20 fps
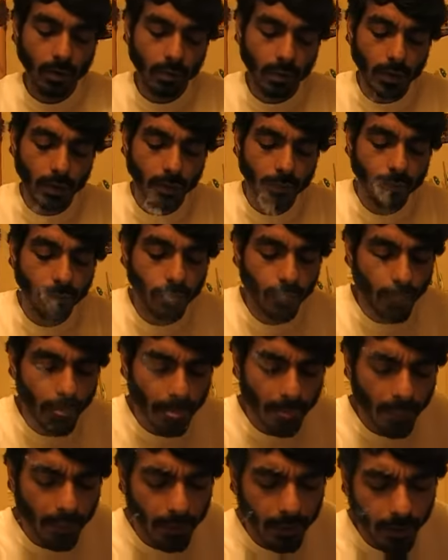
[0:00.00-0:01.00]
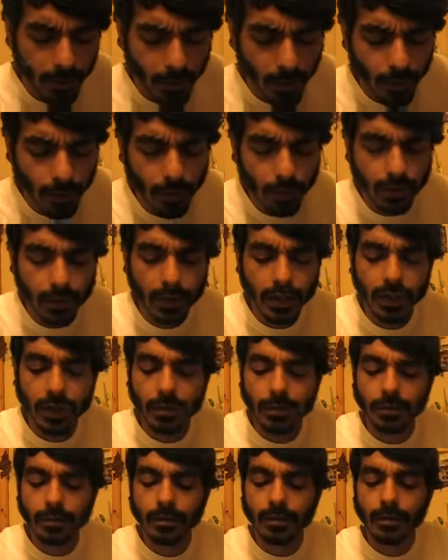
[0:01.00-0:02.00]
Well, a log
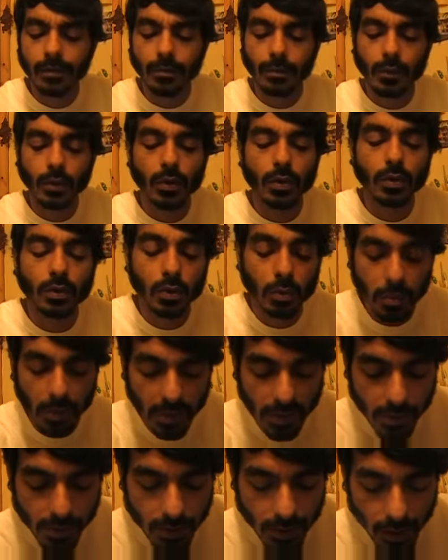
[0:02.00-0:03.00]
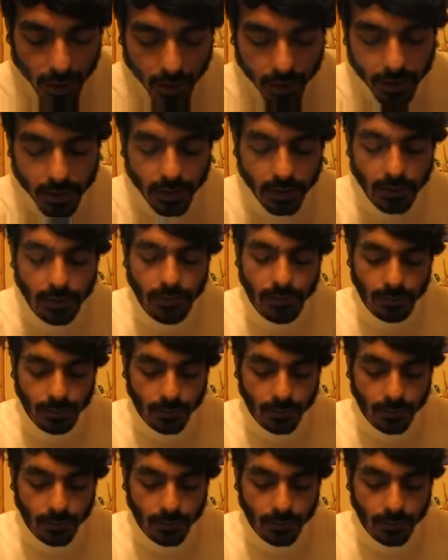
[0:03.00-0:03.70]
that I'm going to do about stocks.